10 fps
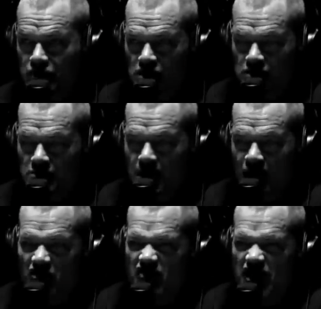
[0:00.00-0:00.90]
You talk to them
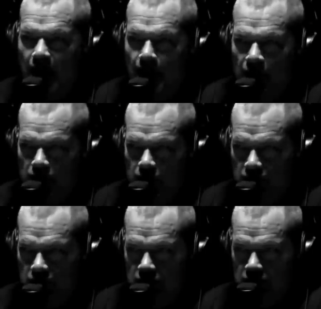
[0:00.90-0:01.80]
about them
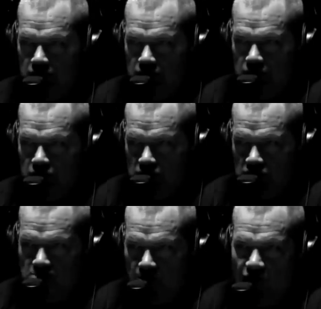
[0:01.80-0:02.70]
you talk
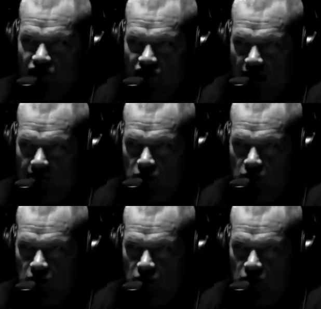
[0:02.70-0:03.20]
to them about them.